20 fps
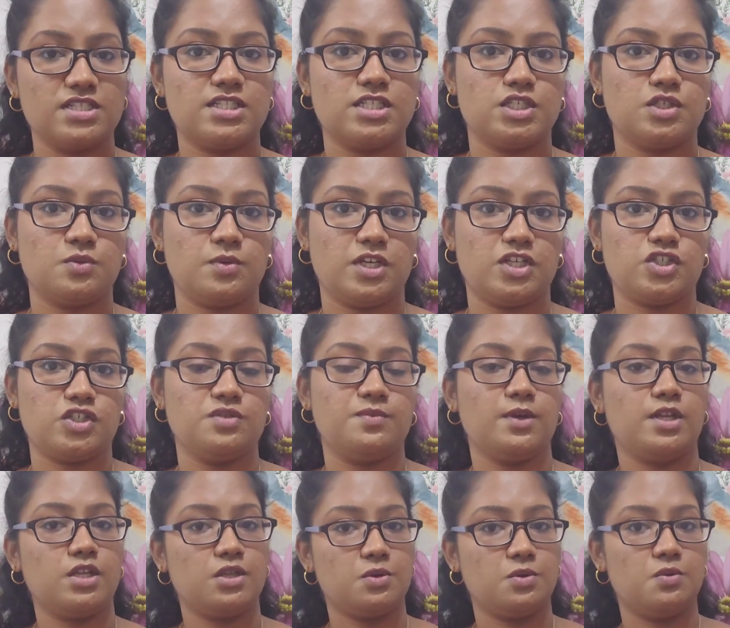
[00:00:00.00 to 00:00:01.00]
this situation,
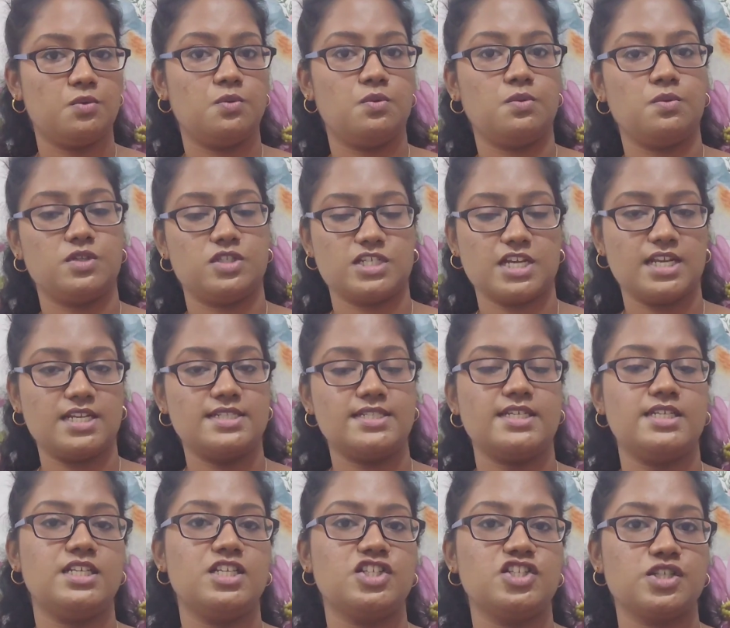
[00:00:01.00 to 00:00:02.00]
when a child is
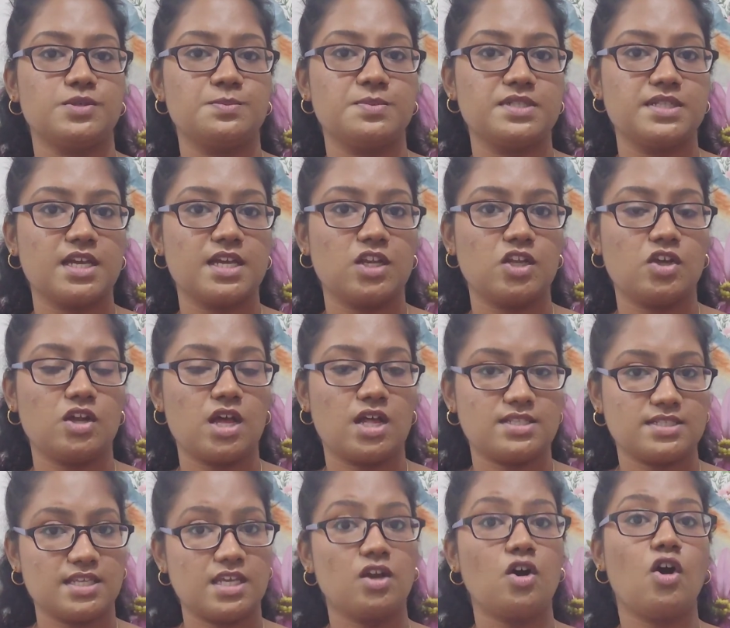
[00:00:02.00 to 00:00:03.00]
eating chips and you're
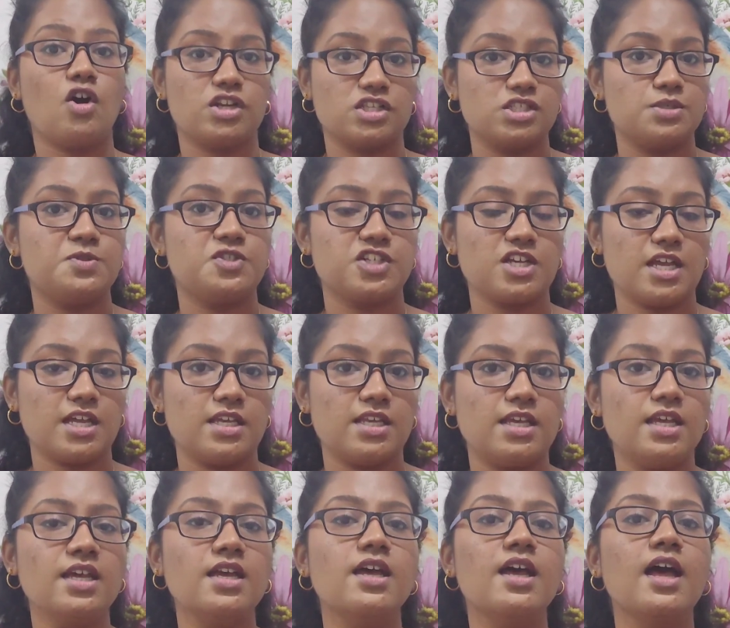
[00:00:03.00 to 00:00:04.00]
asking, or chips
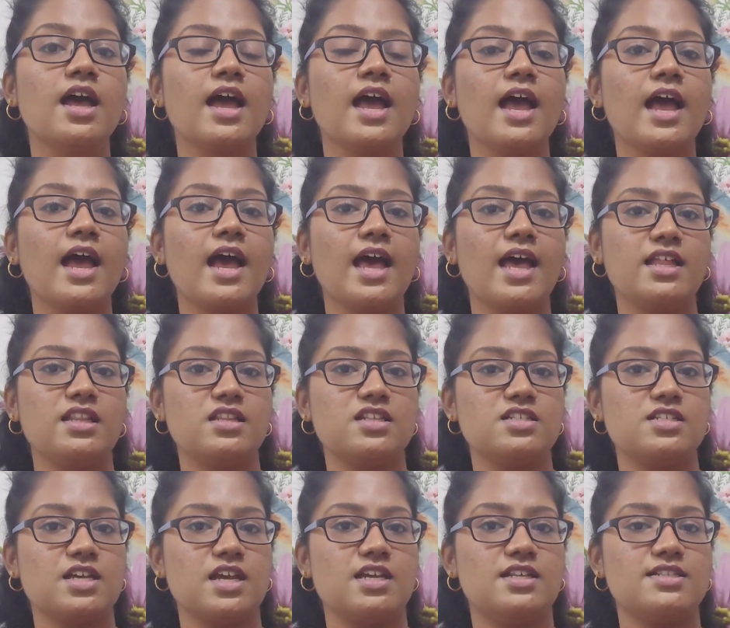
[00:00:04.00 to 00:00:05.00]
chahiye? And the
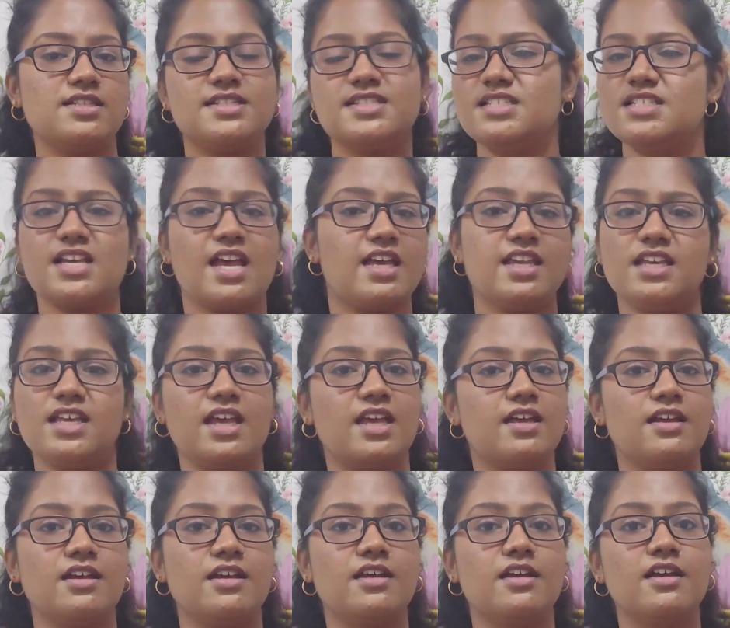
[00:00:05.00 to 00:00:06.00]
child says,
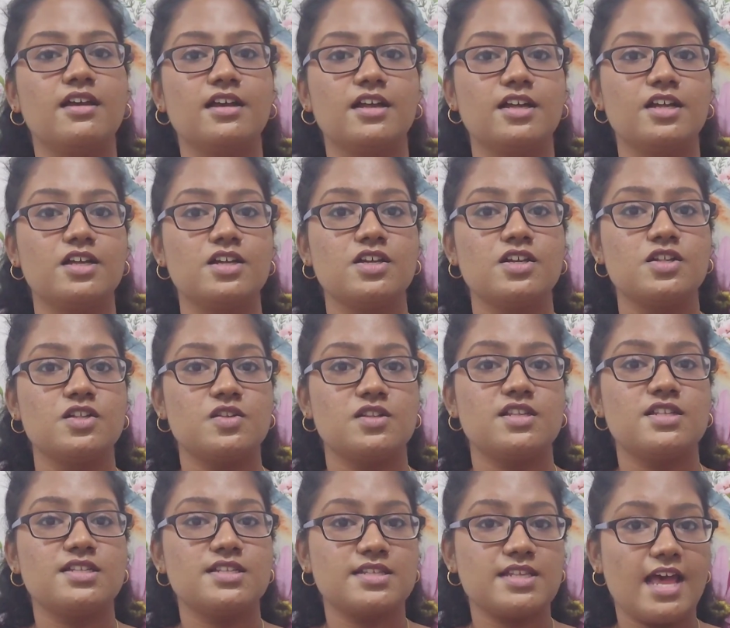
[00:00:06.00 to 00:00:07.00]
chahiye. So
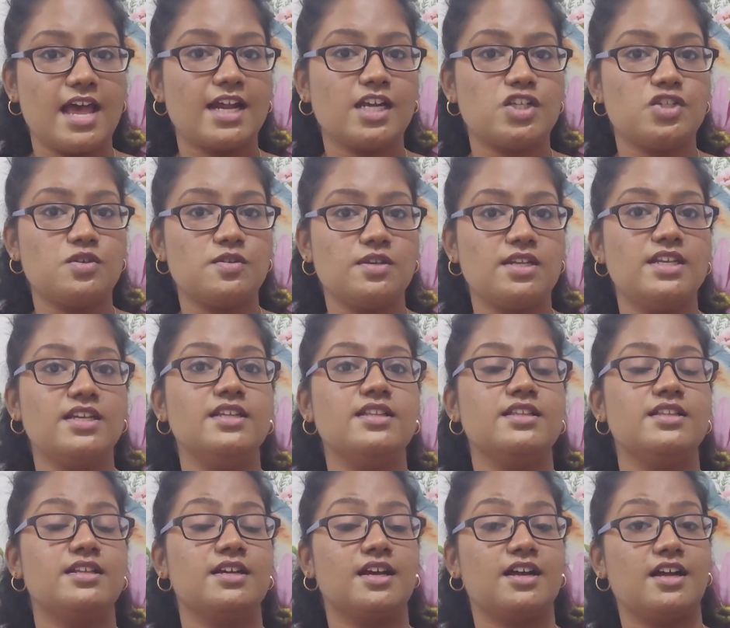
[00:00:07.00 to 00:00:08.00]
this is
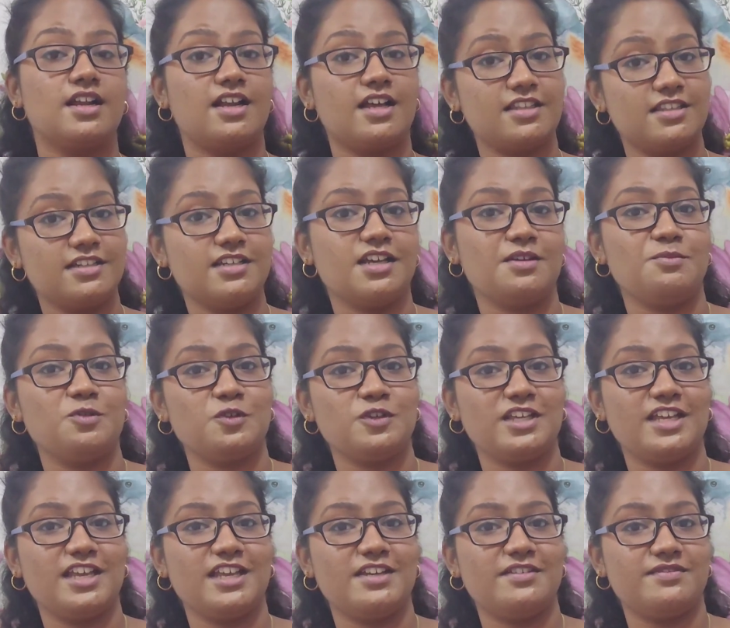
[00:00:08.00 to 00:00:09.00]
actually another
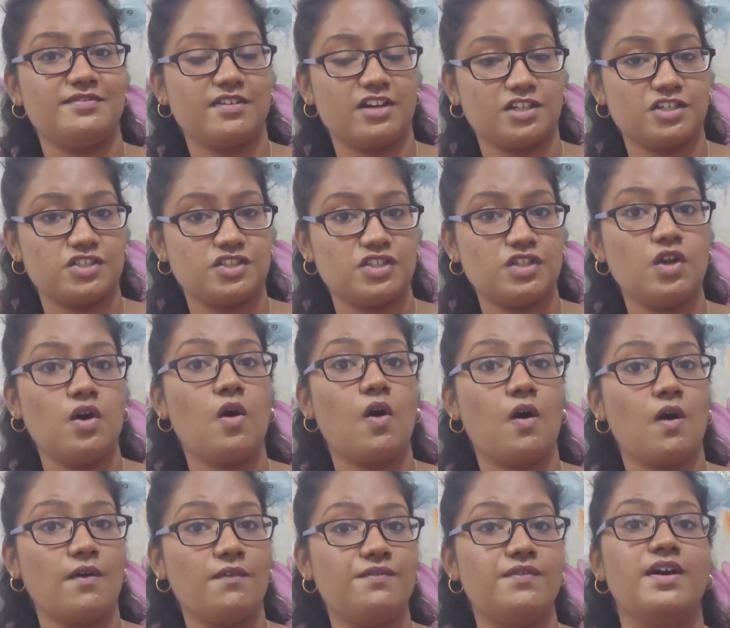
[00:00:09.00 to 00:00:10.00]
communicative function
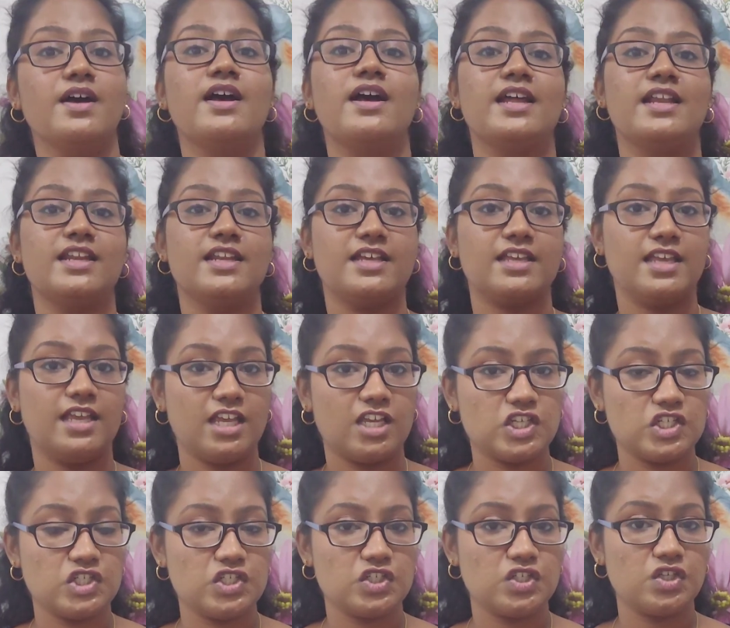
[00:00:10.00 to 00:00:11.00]
of
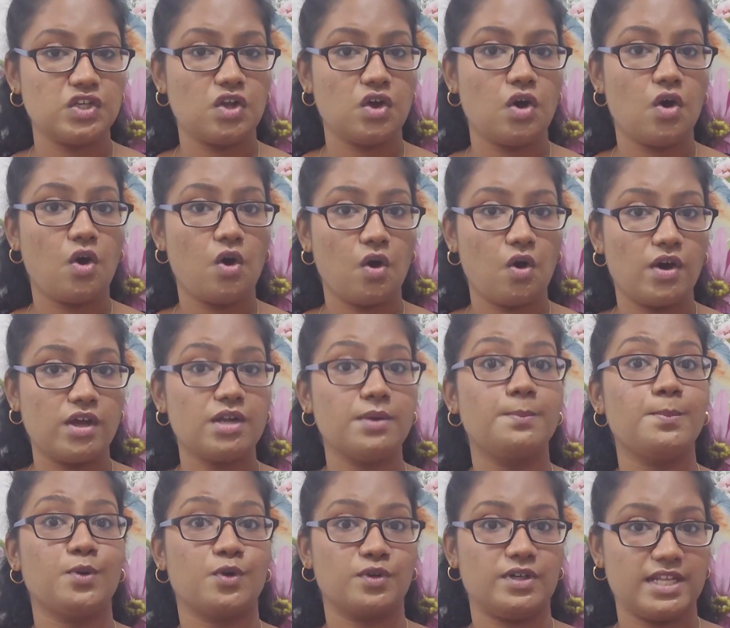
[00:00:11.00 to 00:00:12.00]
negation or
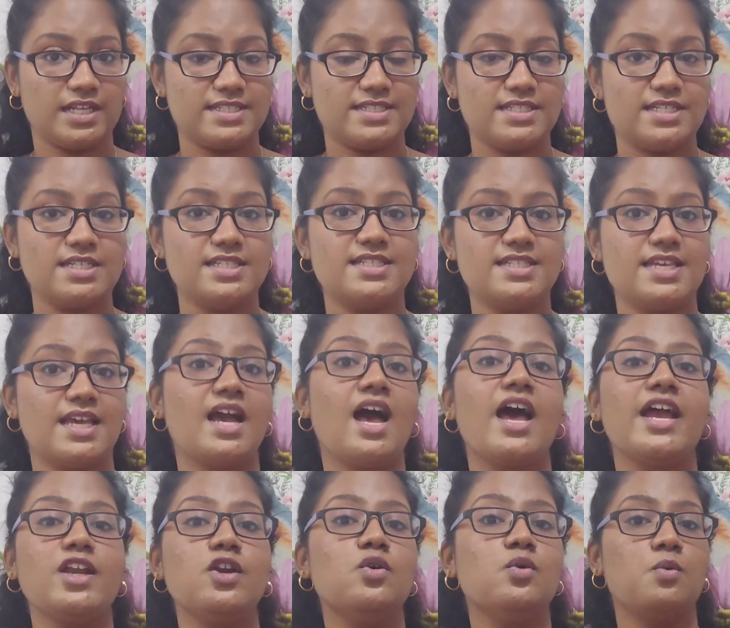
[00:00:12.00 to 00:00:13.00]
protesting, saying,
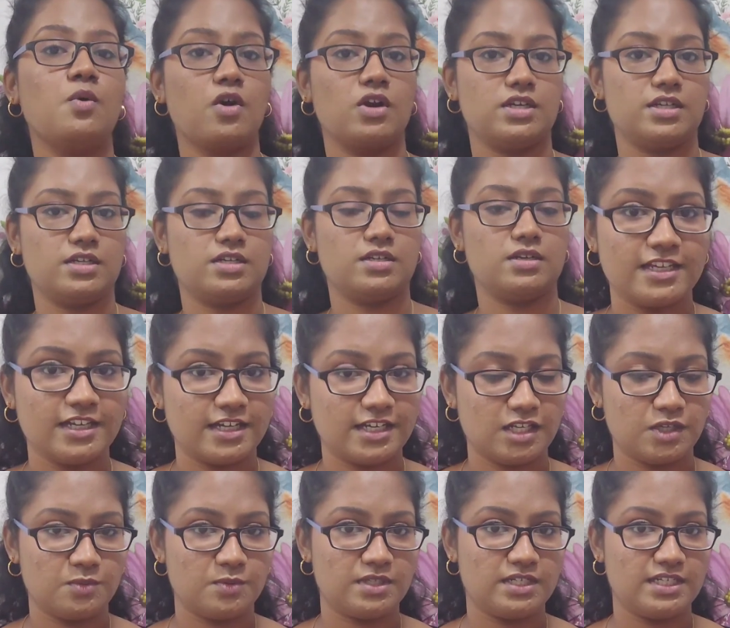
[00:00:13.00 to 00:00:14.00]
I don't want it. Here
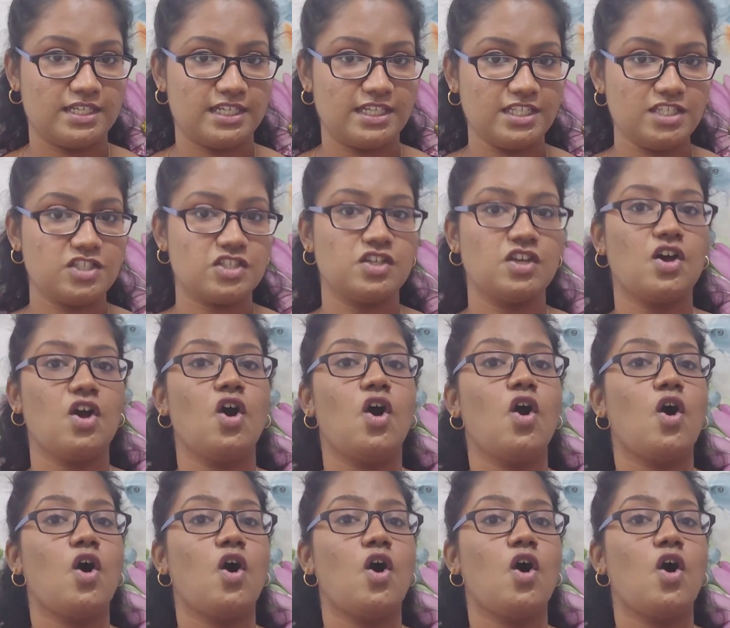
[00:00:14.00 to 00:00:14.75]
you will teach,